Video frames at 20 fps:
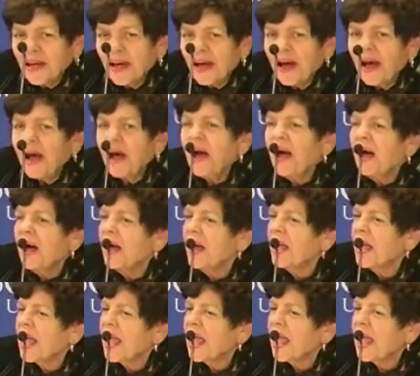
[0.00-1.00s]

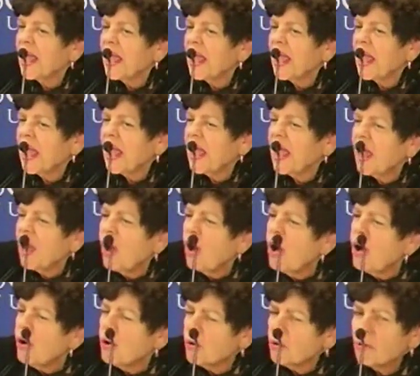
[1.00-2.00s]

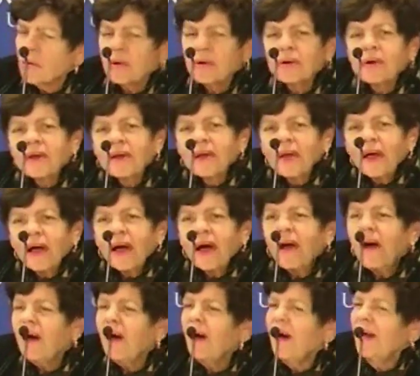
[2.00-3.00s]

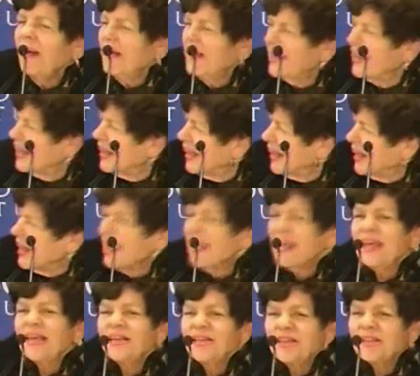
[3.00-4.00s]

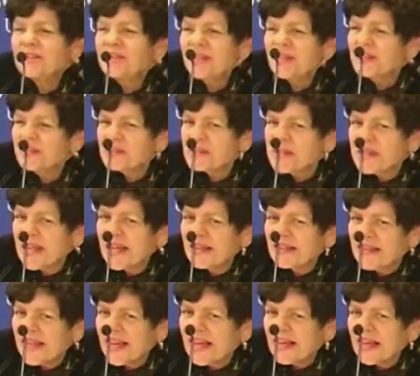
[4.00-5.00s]
He didn't
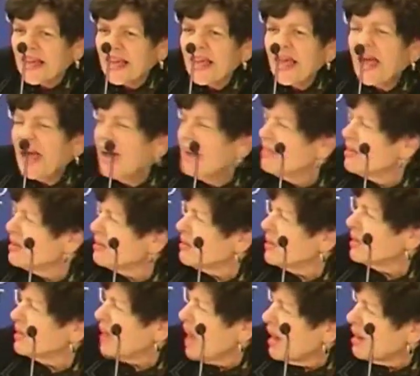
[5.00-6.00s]
understand that. And there are
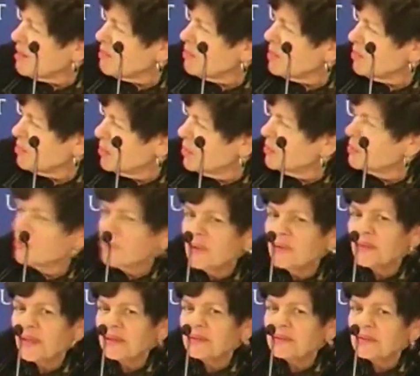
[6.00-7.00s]
a lot of people who
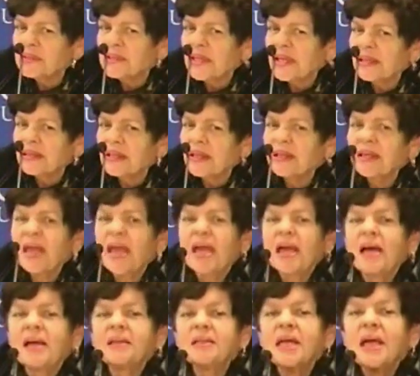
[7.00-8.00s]
don't understand it.
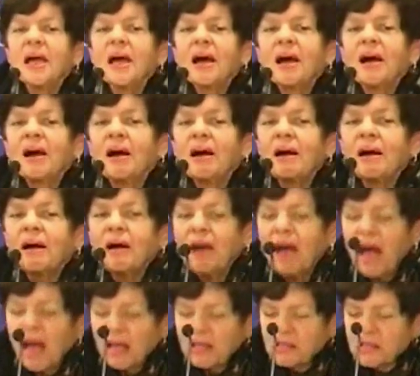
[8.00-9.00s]
And
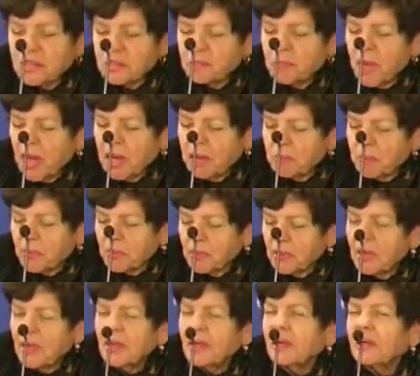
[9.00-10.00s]
Hans's
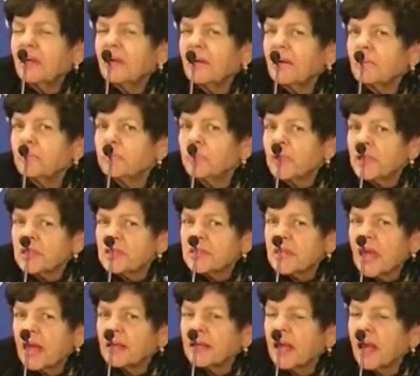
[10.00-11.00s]
paper brings
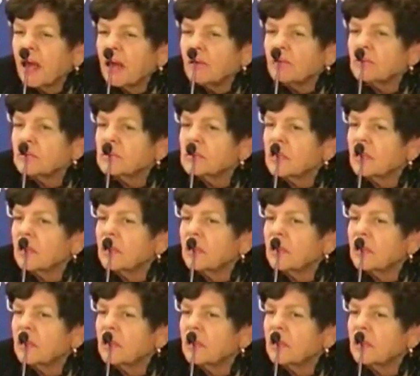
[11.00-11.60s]
that out